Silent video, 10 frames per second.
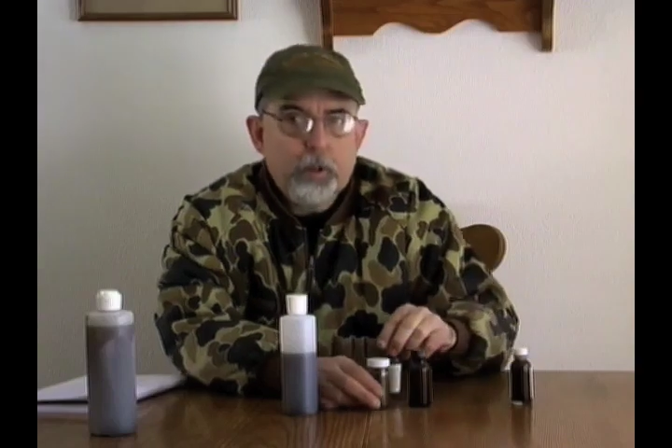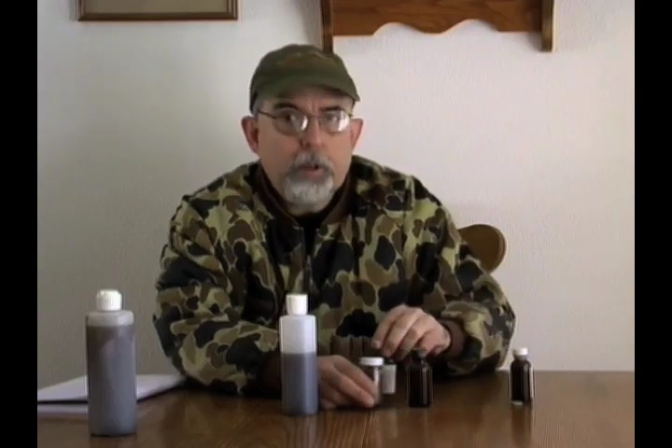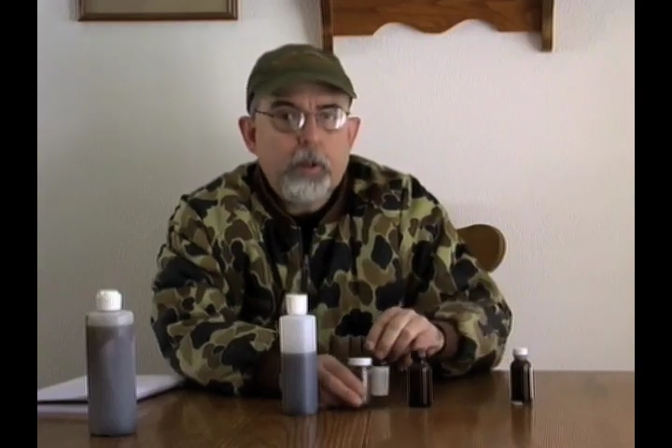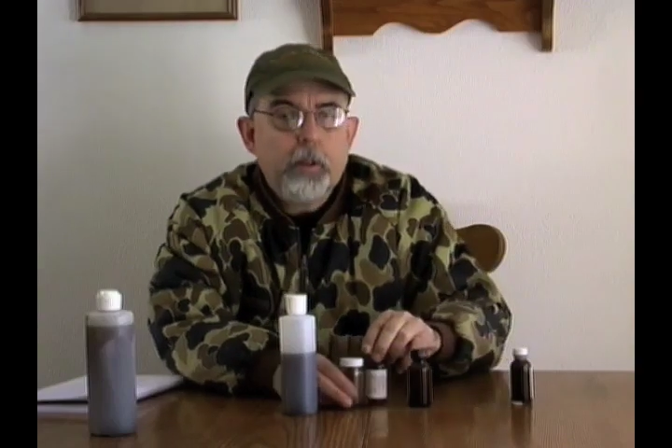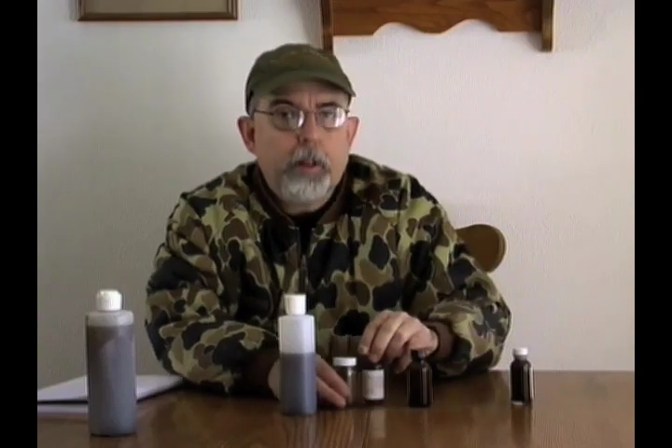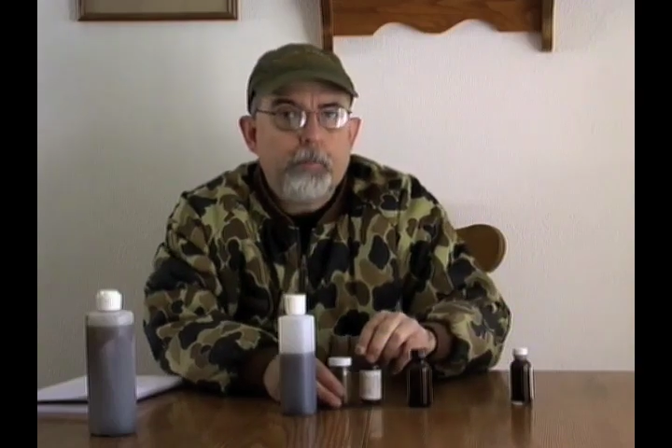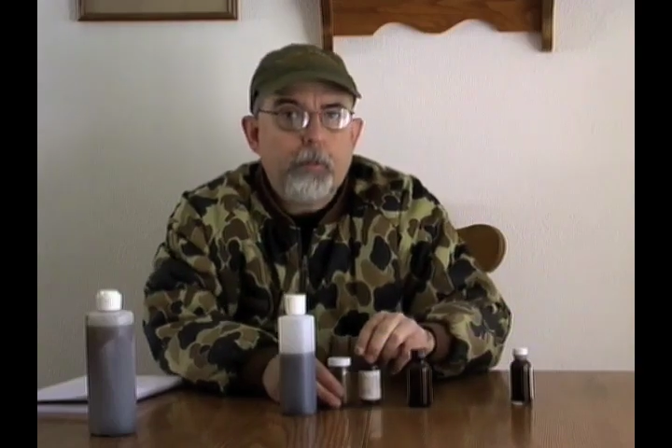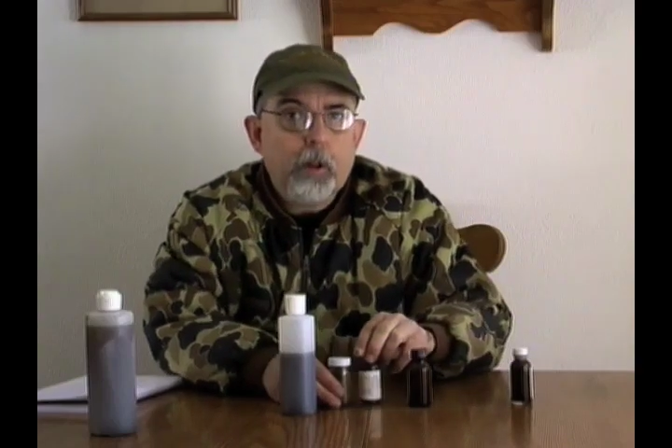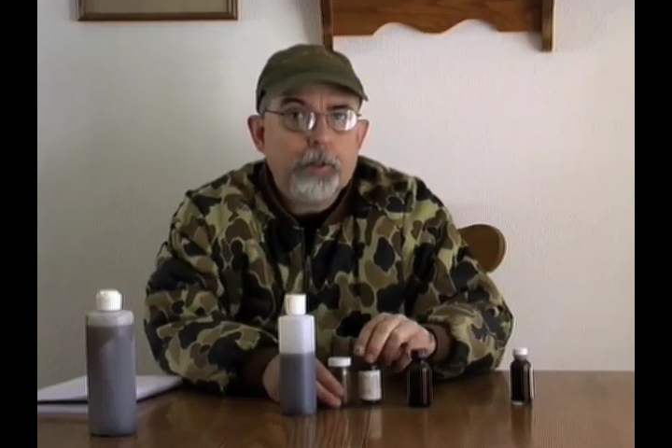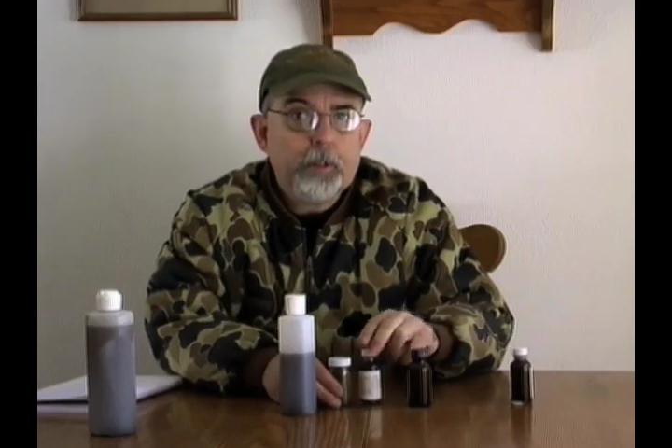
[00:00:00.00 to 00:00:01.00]
lure that
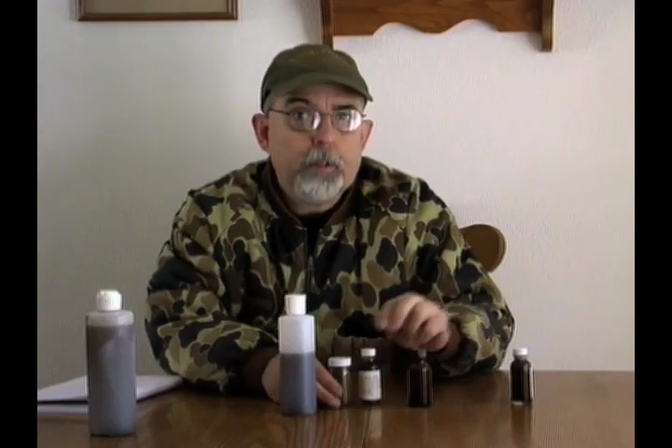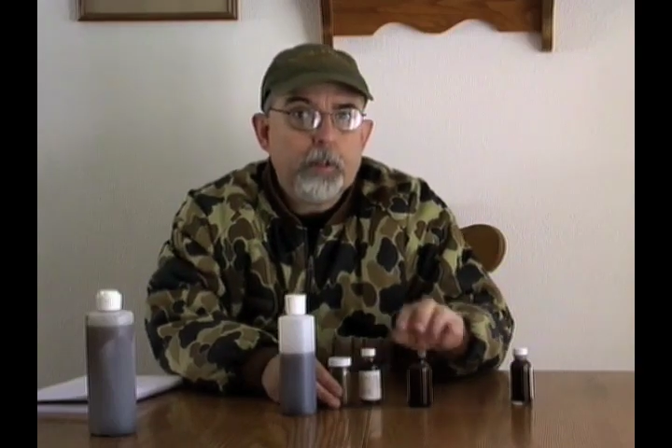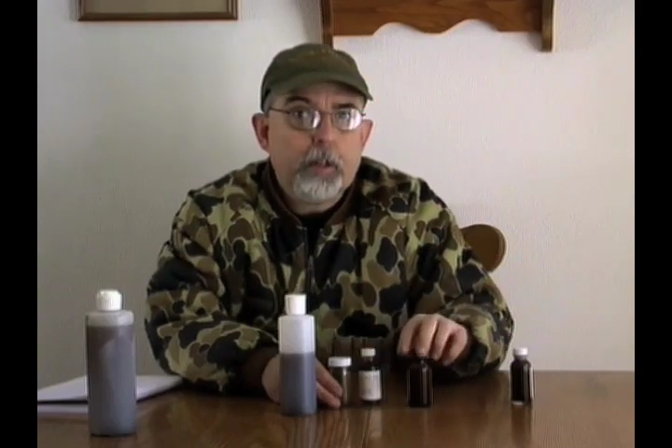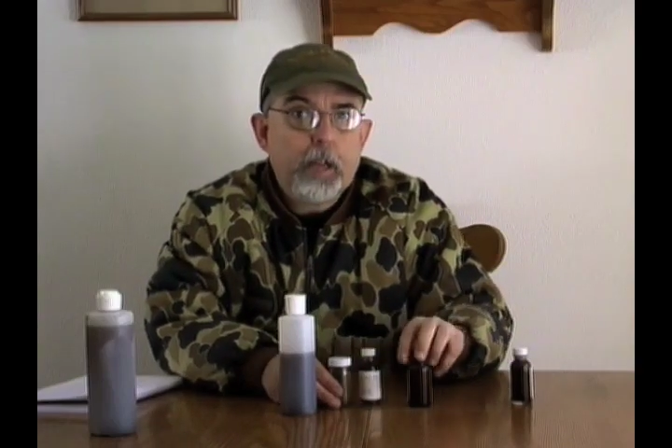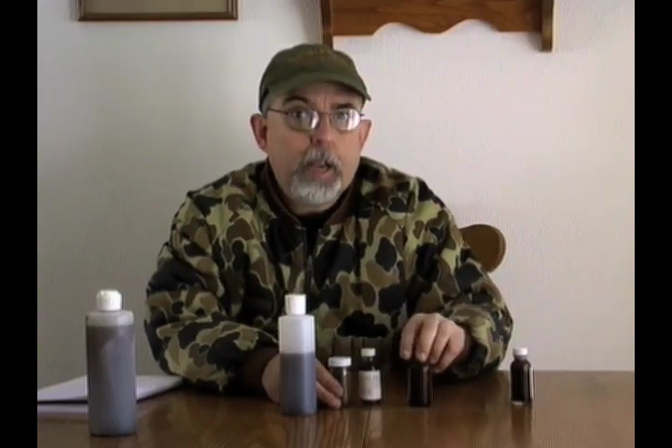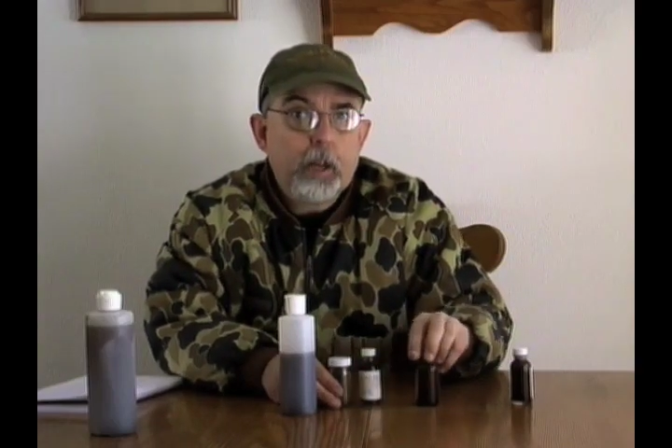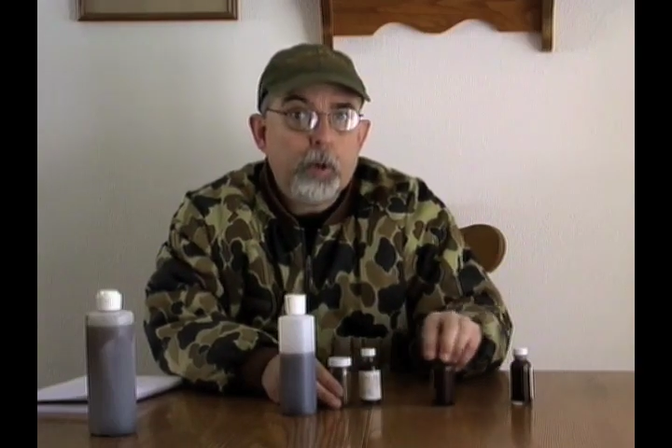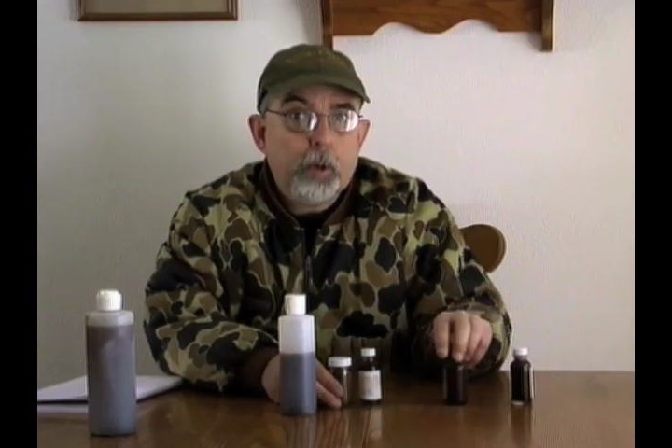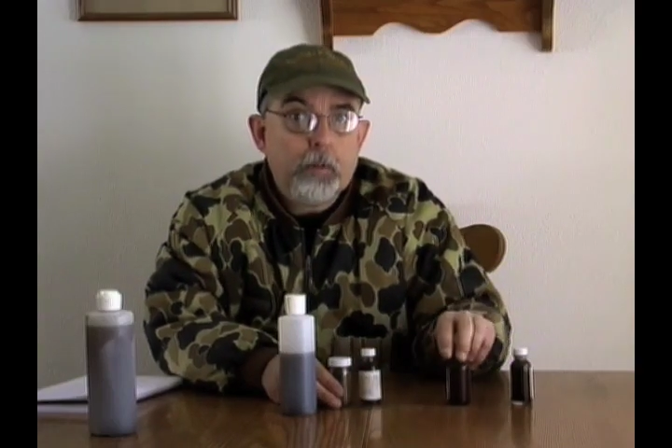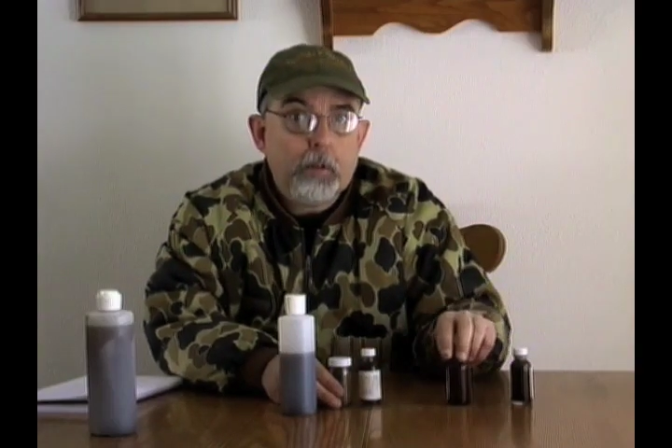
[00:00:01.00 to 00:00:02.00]
falls into the
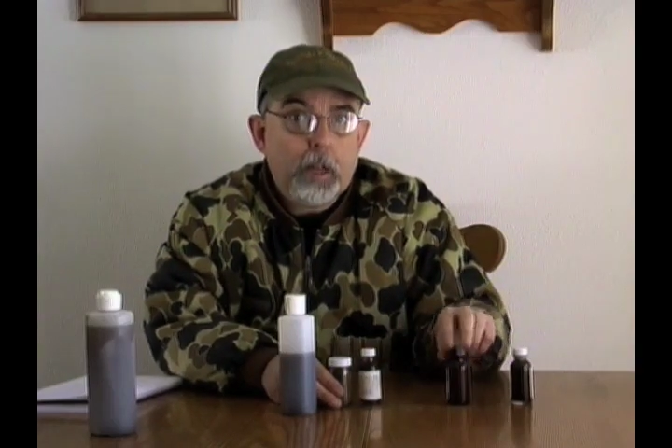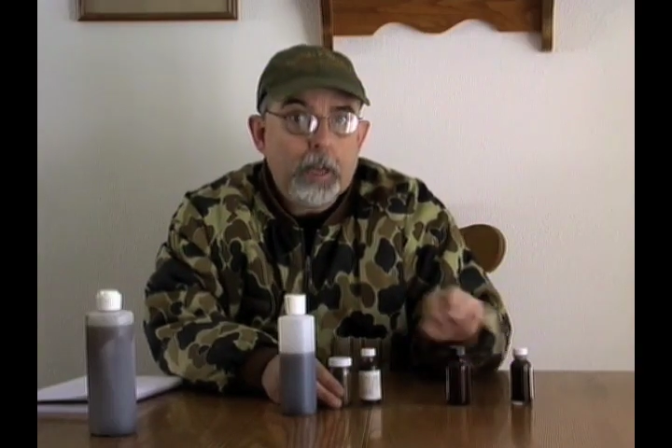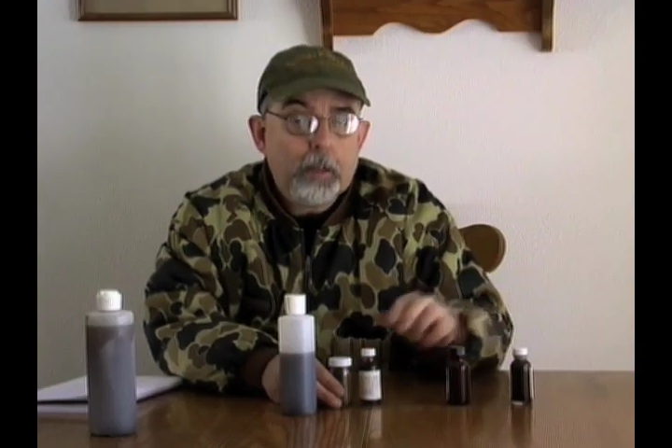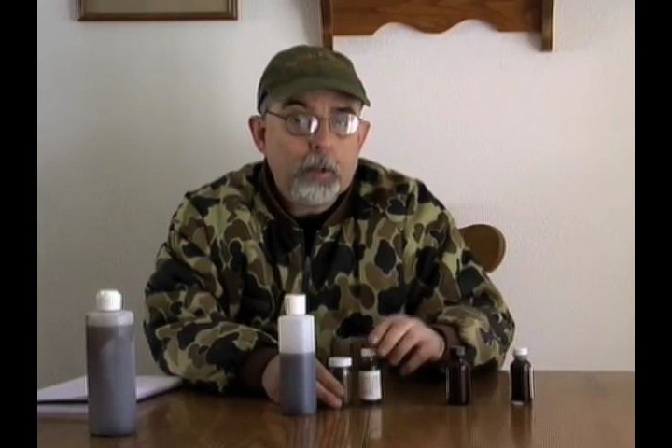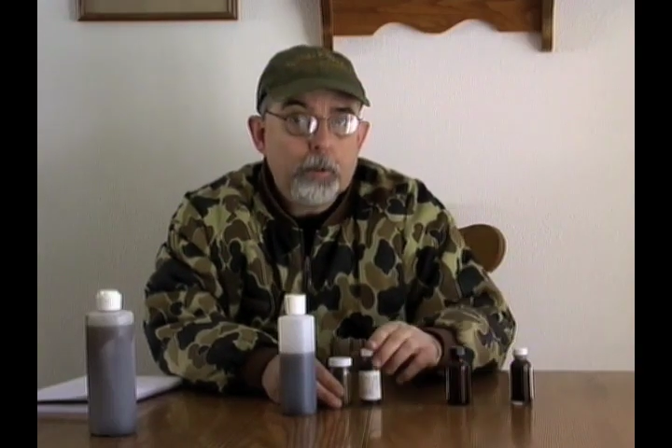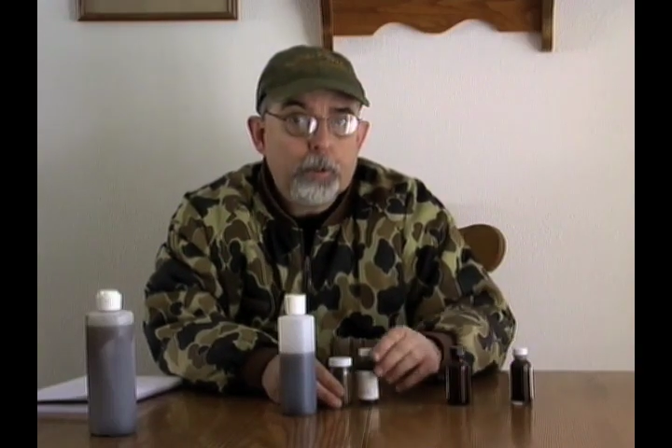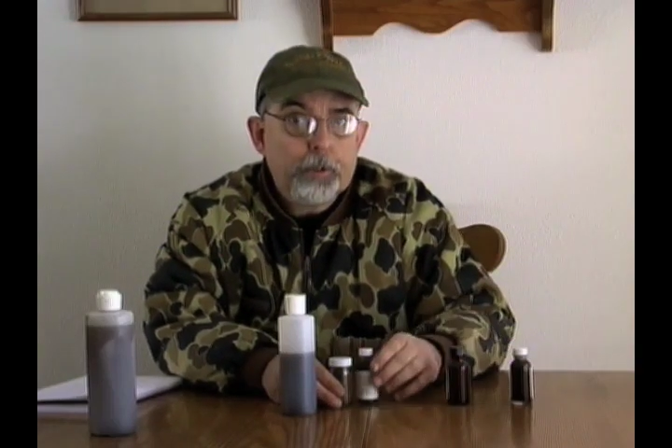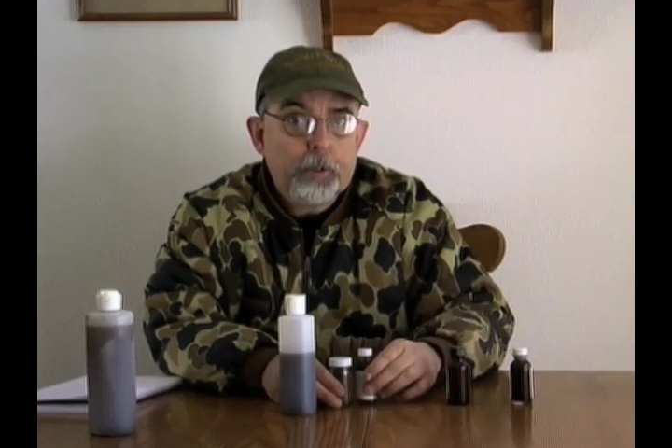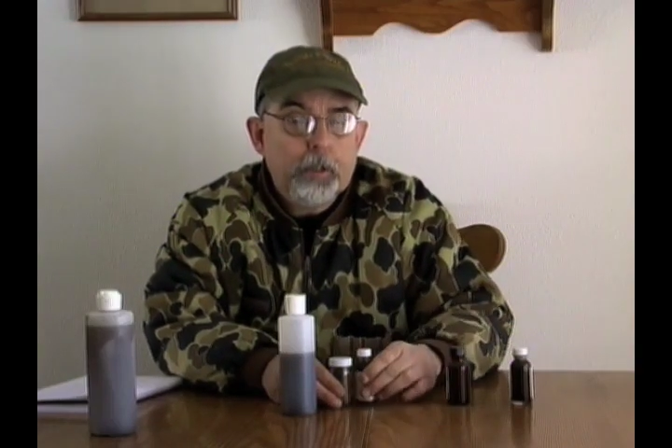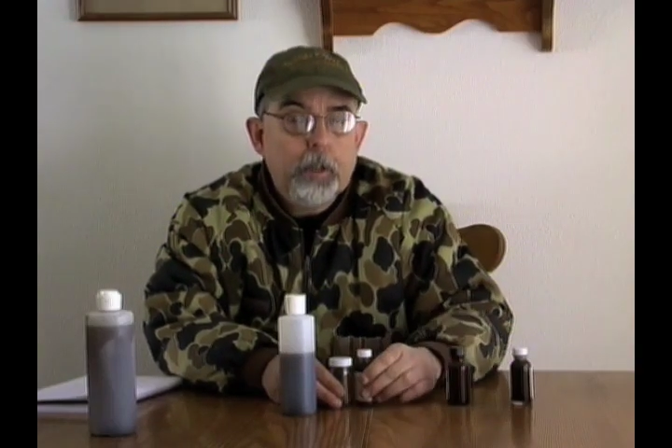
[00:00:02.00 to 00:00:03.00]
category of gland
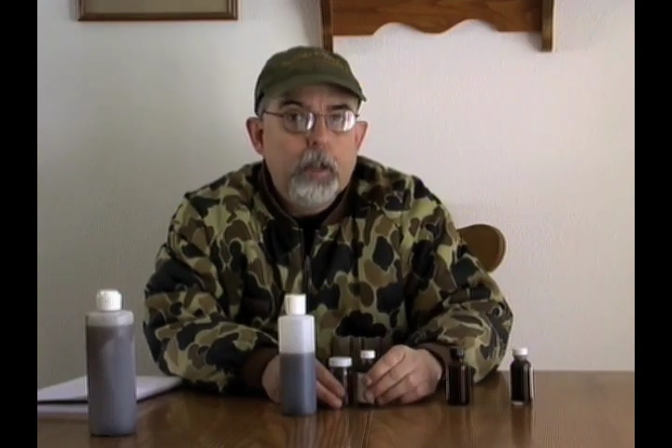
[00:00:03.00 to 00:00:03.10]
lures,